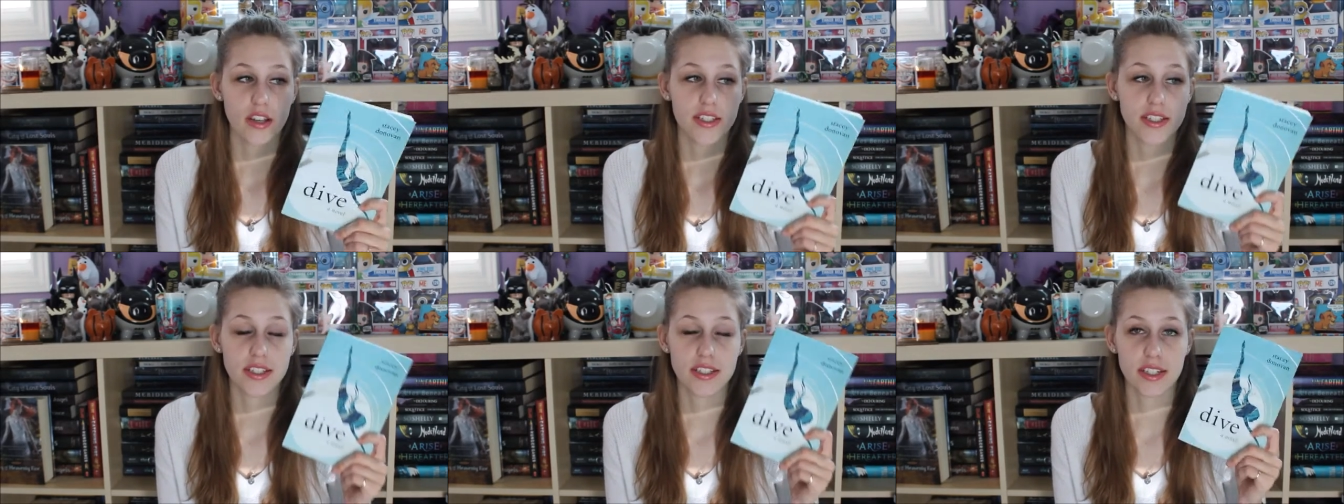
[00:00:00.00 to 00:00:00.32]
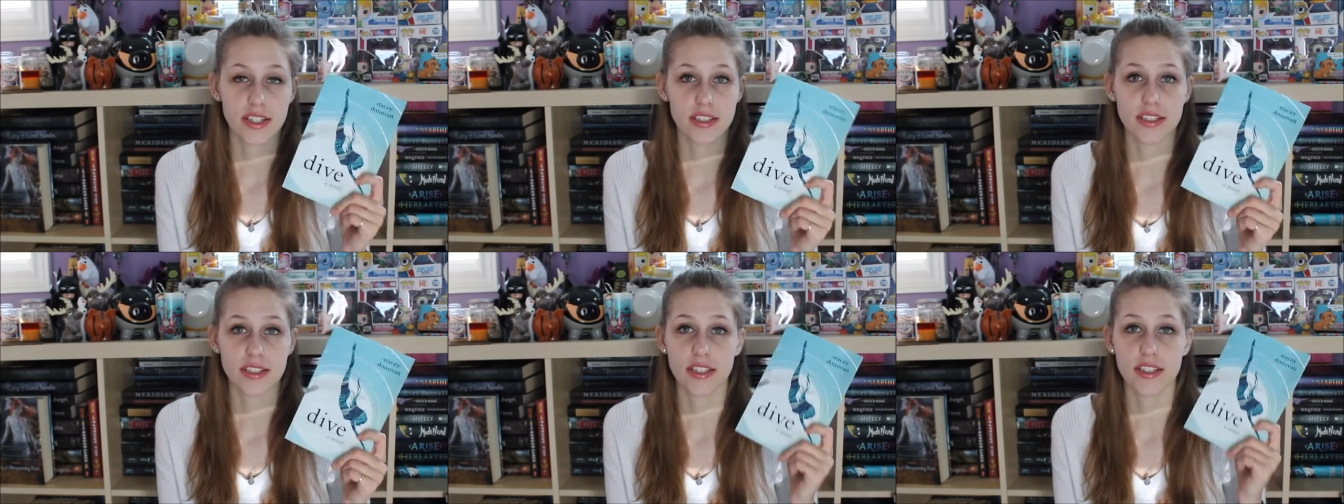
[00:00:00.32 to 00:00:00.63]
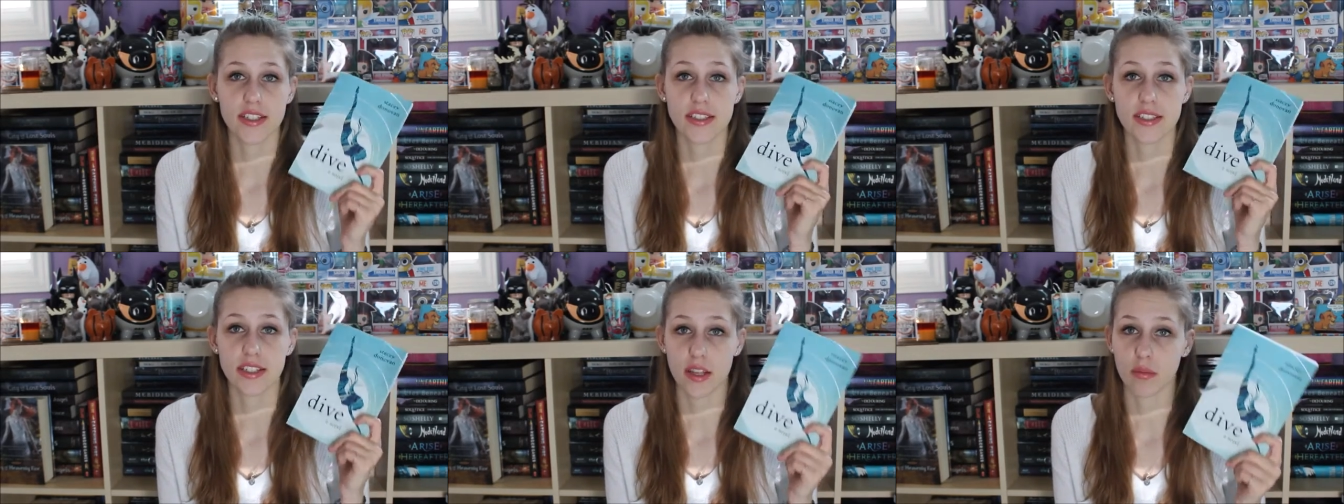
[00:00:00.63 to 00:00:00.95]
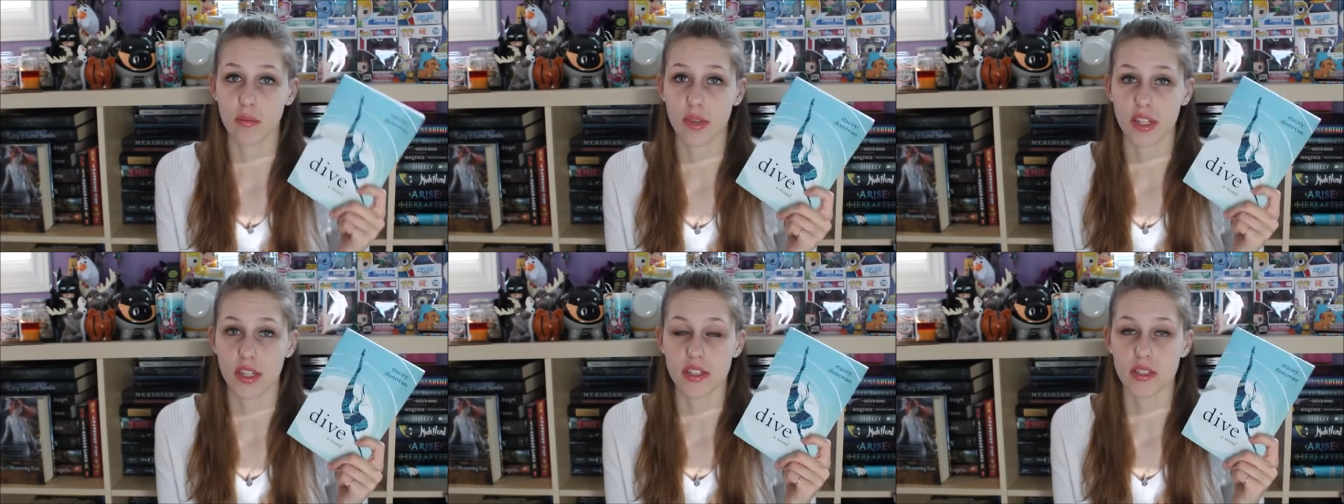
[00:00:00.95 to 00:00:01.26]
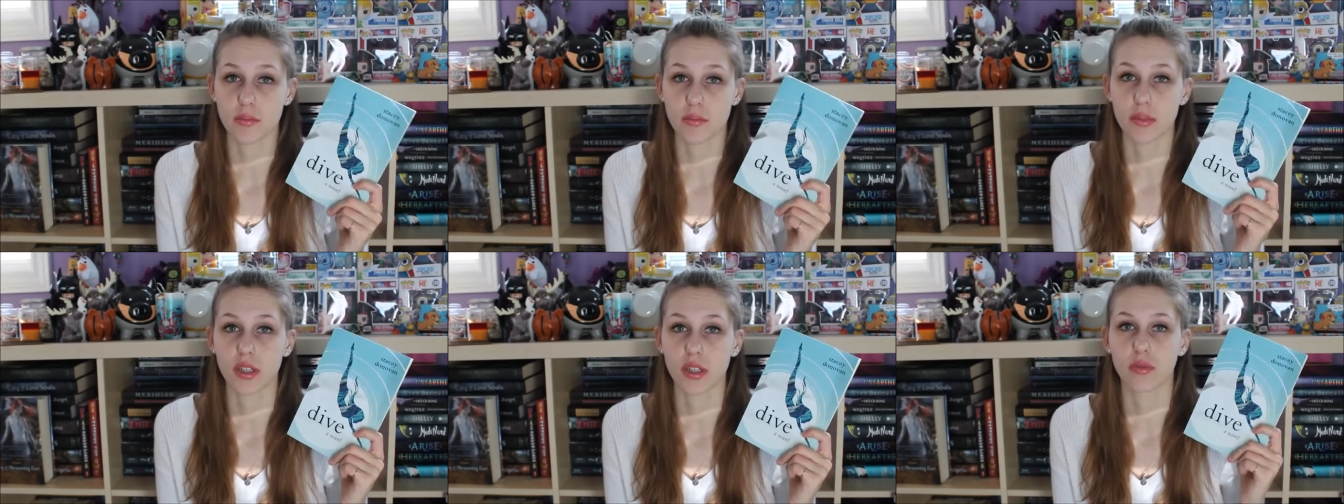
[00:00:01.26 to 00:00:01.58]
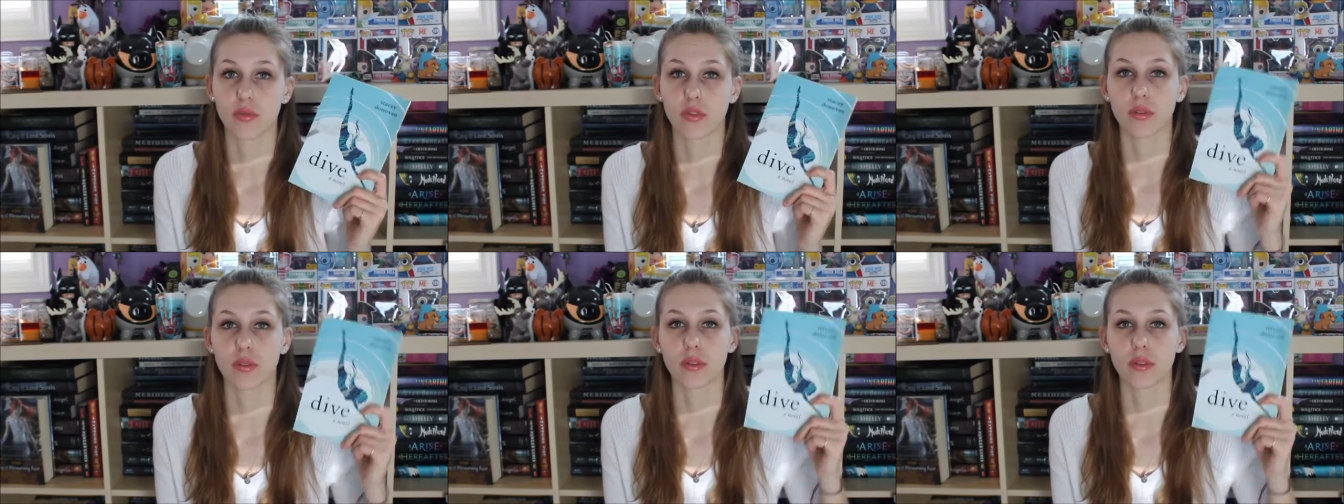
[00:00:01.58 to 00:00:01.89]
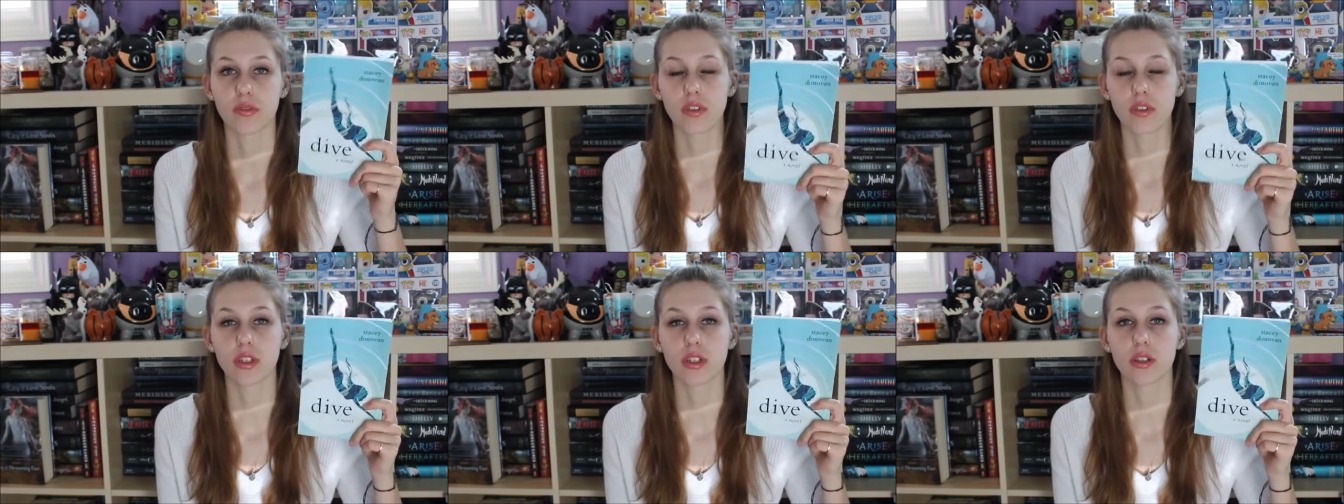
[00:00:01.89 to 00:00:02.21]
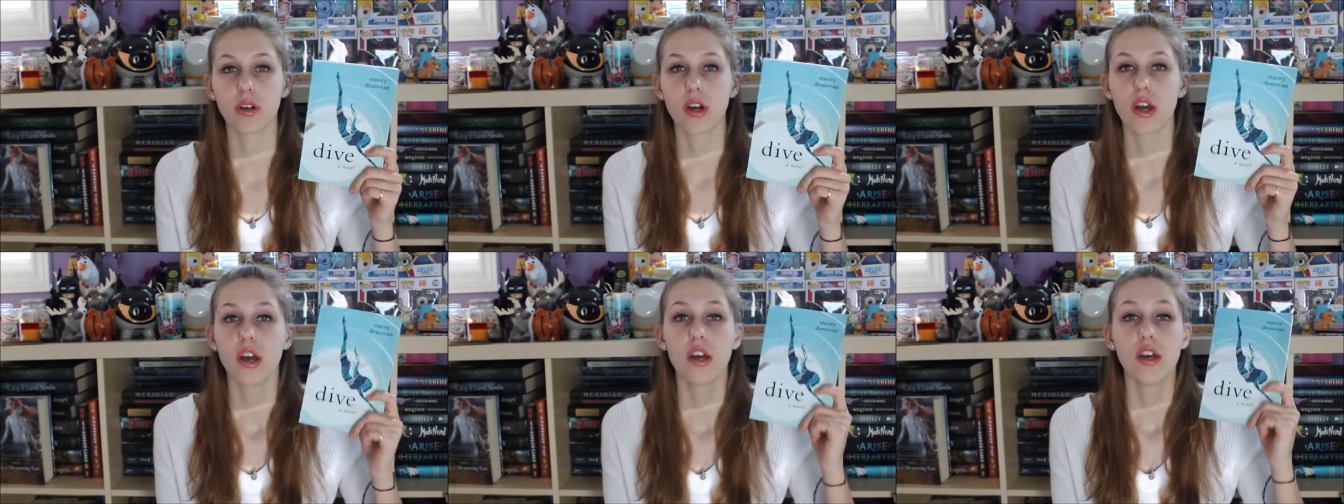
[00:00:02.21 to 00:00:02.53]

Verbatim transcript: Stacey sent me this book for review.